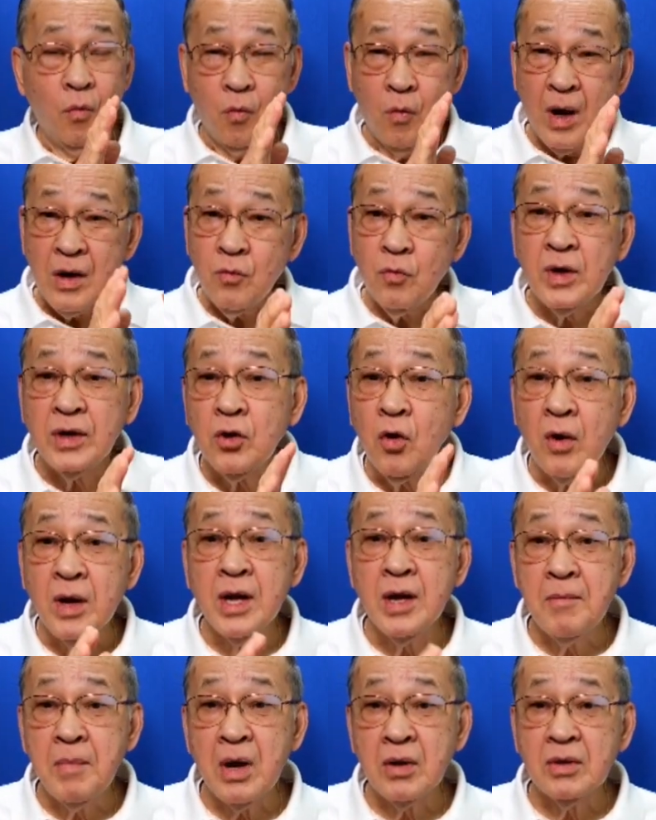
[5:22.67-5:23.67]
what we're
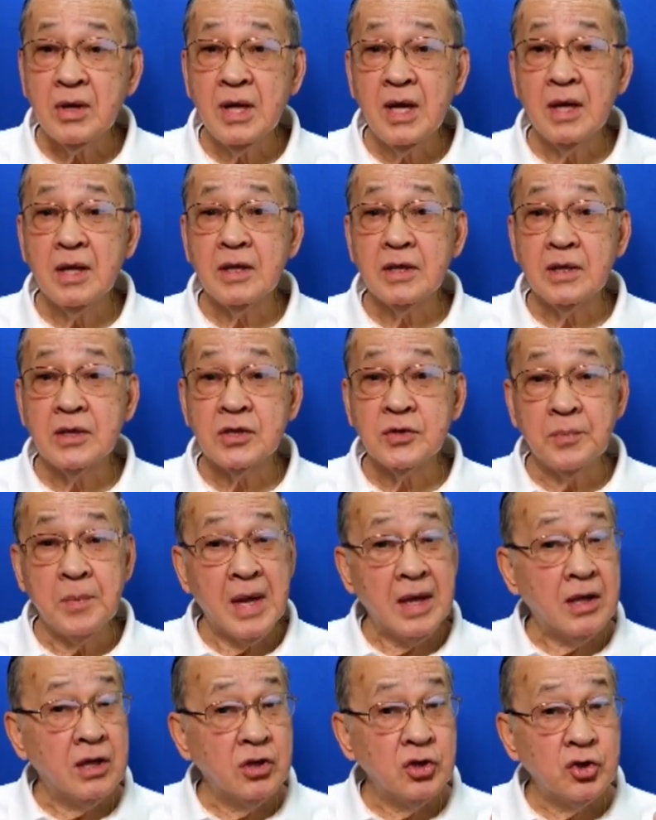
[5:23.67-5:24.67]
talking about here is
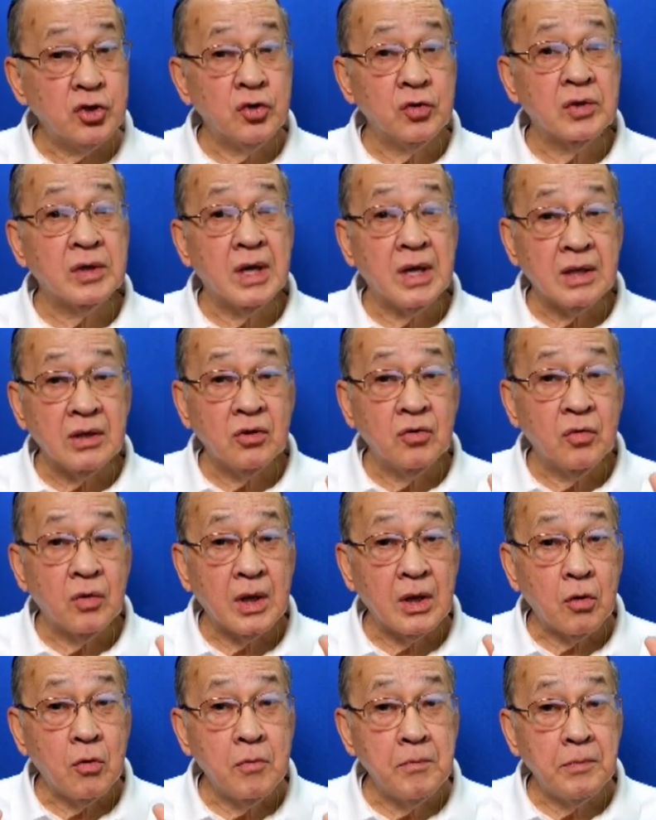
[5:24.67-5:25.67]
making sure that you
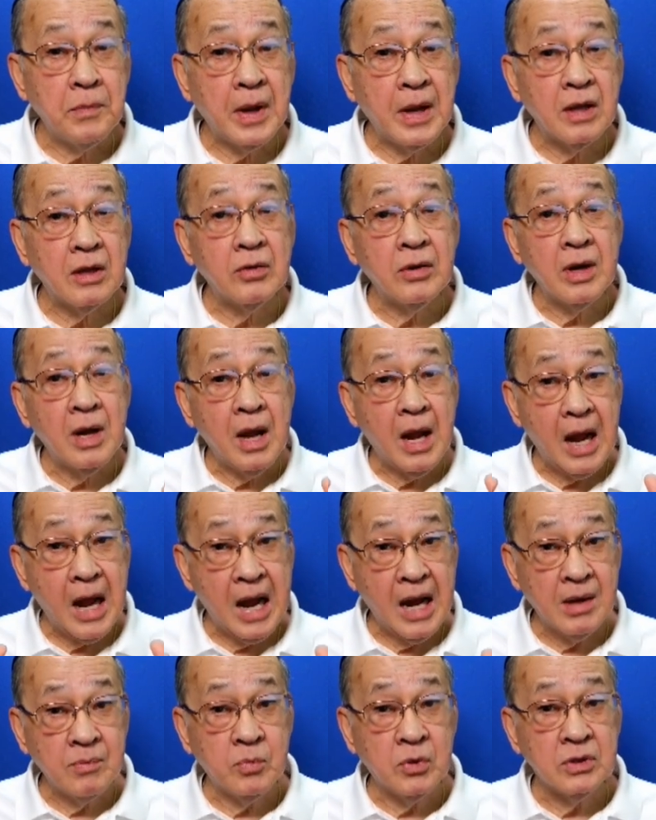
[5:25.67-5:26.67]
are comparing
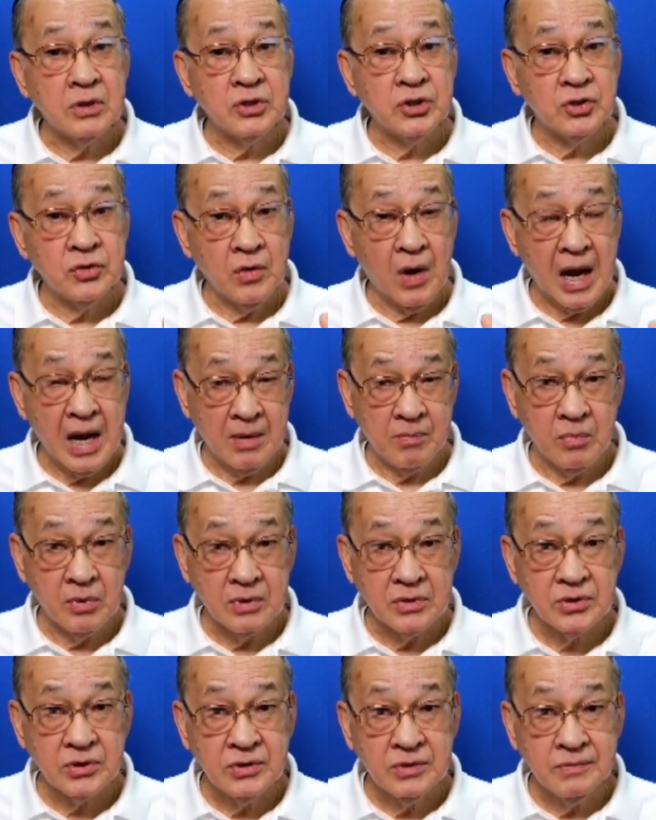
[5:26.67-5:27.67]
apples to
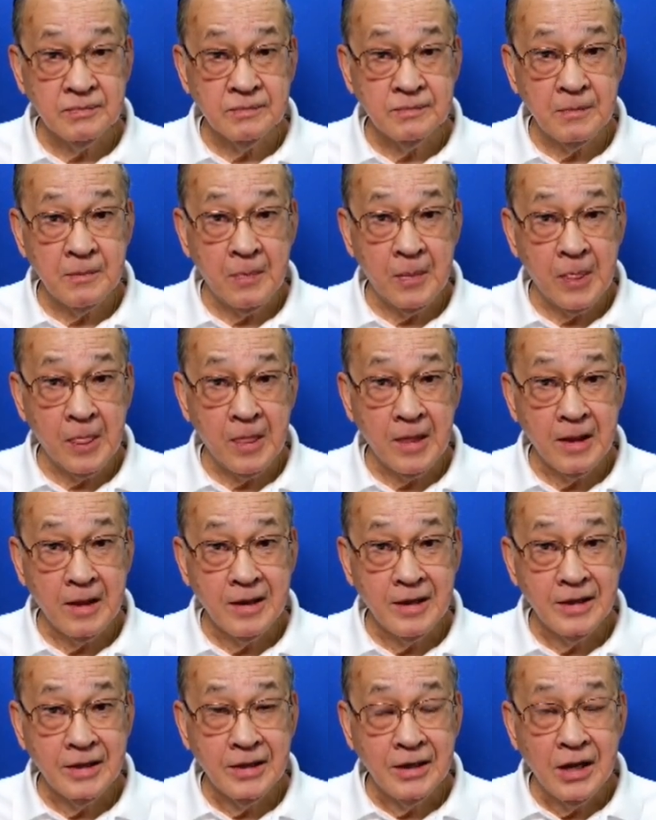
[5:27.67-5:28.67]
apples.
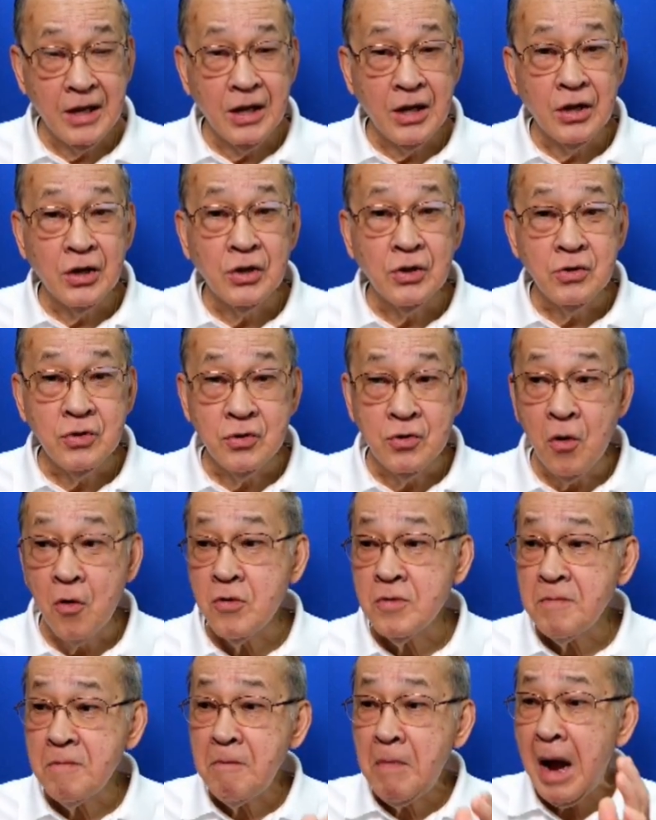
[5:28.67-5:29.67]

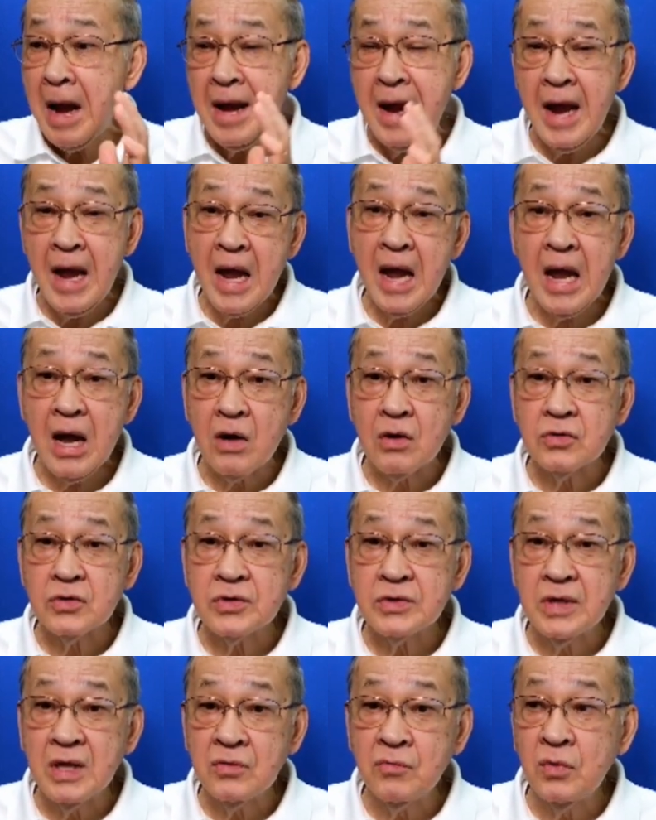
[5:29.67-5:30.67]
Don't buy a
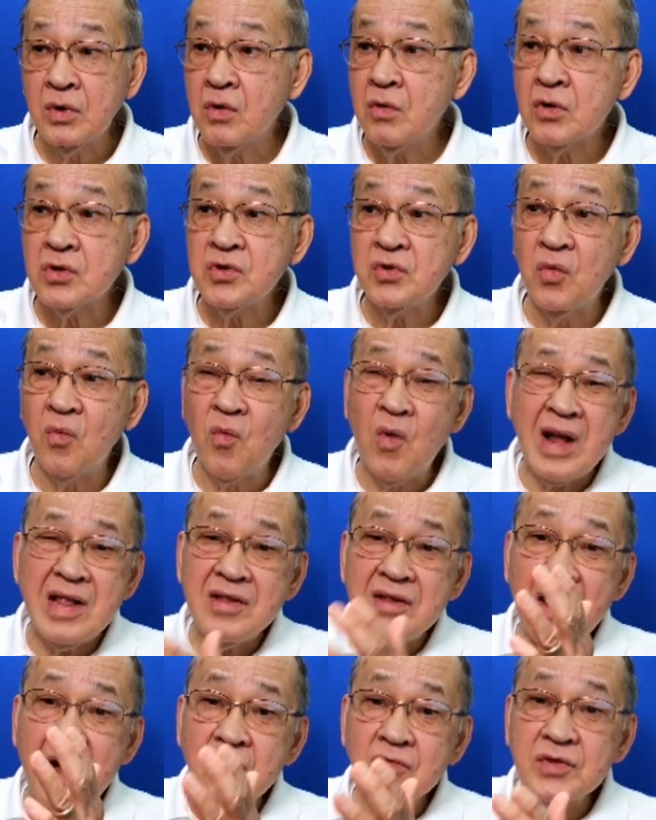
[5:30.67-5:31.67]
house that will cost you
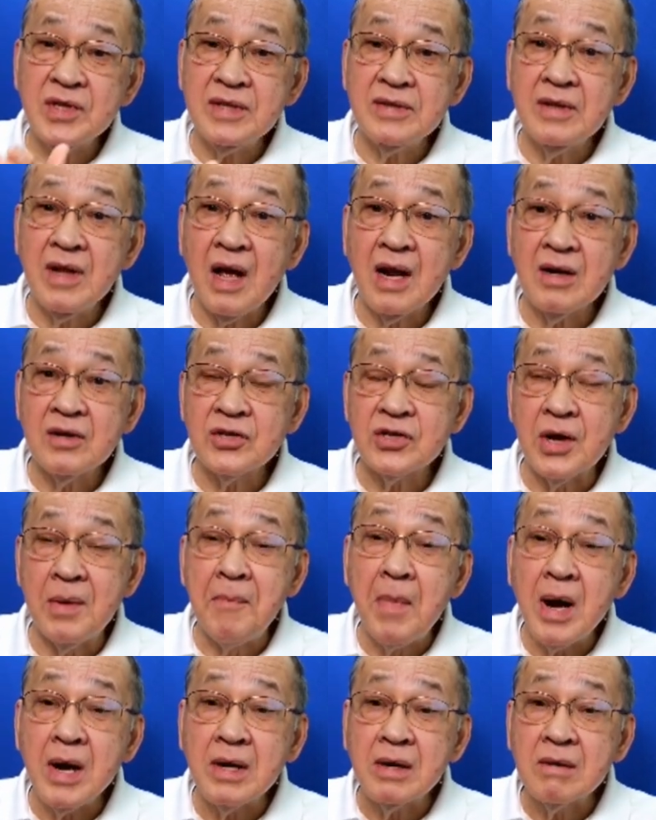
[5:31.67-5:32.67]

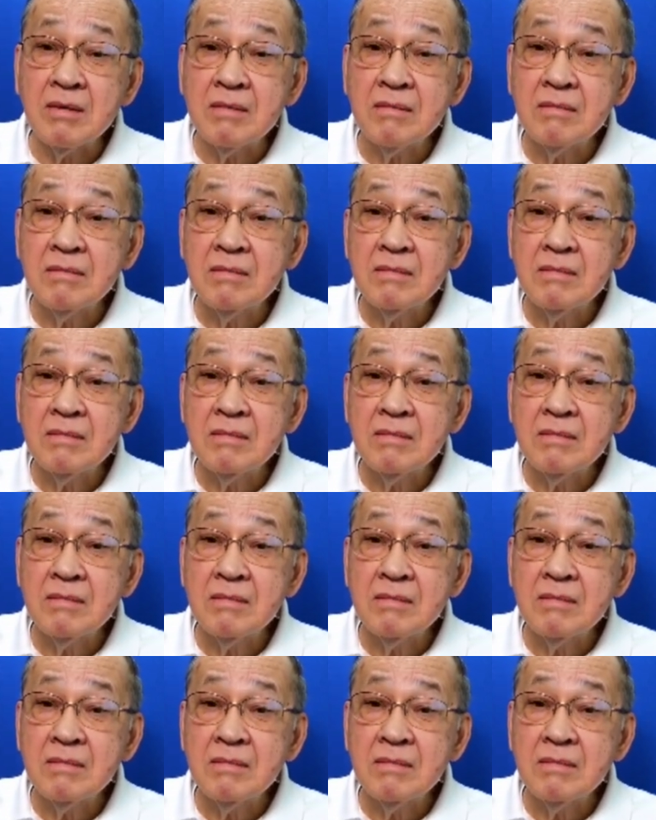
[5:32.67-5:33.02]
$1,000 a month